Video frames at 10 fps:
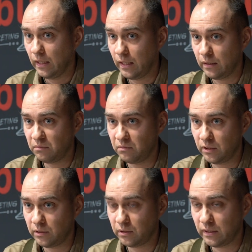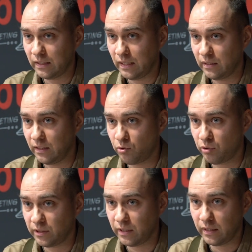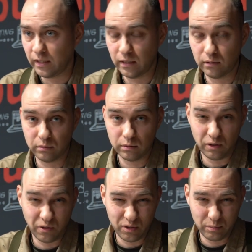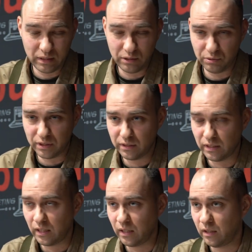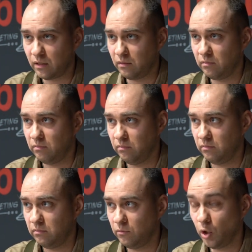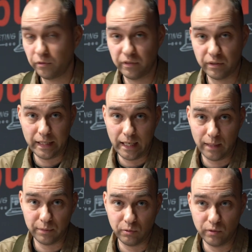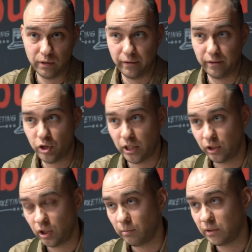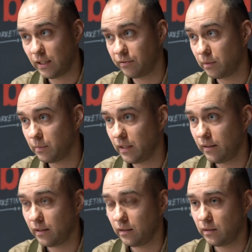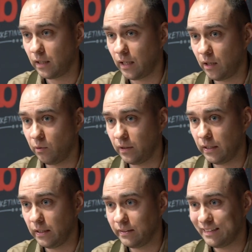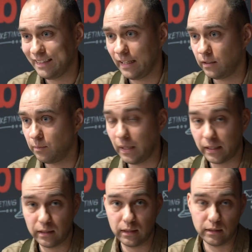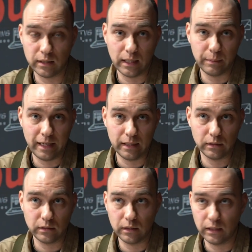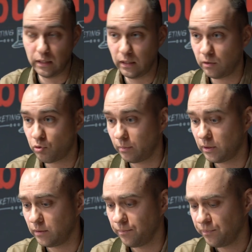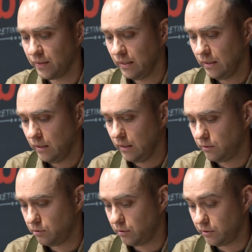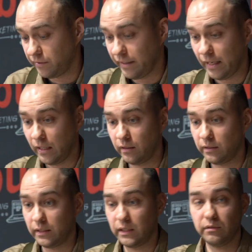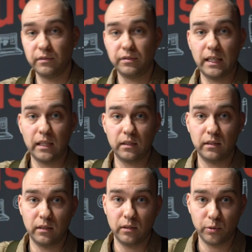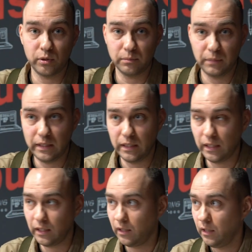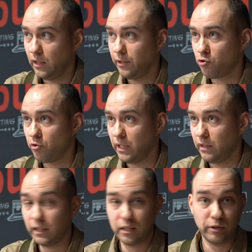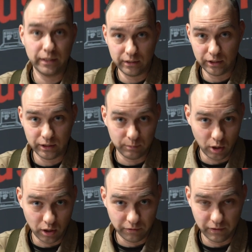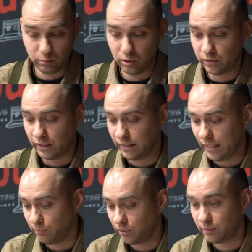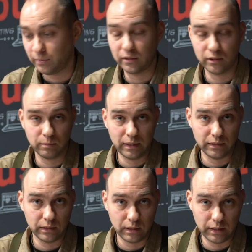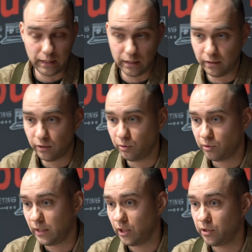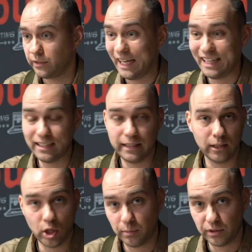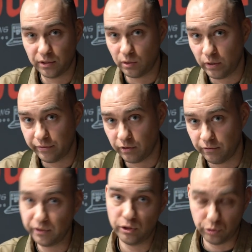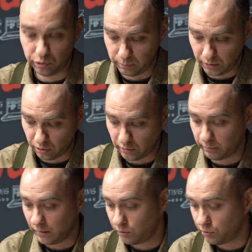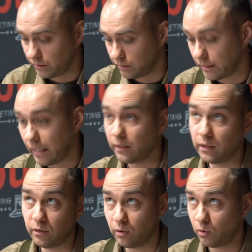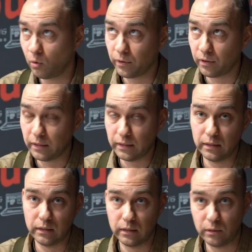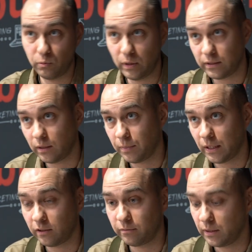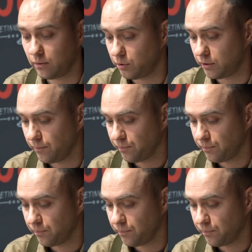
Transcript: And it's kind of interesting that although Belarusians are not happy with Chernobyl aftermath and how the state back at that time handled the trouble, it's there, it's a given fact, and the local media treat the criticism of the Baltic neighbors, because basically the news station is 80 kilometers away from Vilnius, but on the Belarusian side, in north western part of Belarus,